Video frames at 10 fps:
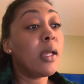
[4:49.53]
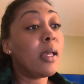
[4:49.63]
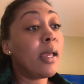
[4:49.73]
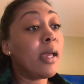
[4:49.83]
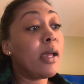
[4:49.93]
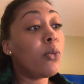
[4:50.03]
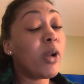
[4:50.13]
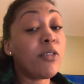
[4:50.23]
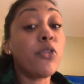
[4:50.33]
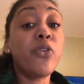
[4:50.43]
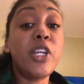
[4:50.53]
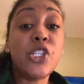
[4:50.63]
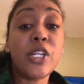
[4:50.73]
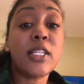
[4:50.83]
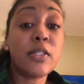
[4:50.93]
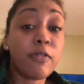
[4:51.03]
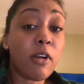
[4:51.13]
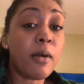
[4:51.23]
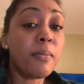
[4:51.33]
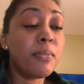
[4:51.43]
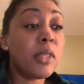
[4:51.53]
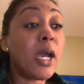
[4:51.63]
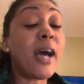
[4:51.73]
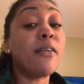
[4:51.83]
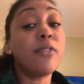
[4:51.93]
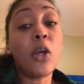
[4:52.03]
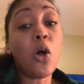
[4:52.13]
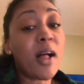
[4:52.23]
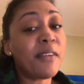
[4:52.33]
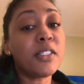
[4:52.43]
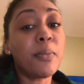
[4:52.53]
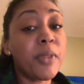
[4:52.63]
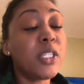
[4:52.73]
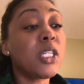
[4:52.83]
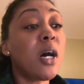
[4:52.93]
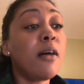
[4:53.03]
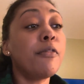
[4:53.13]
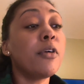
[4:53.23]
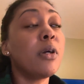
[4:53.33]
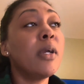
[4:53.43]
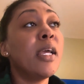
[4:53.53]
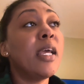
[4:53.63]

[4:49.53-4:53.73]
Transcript: and whatever region it's from, they all have something to offer,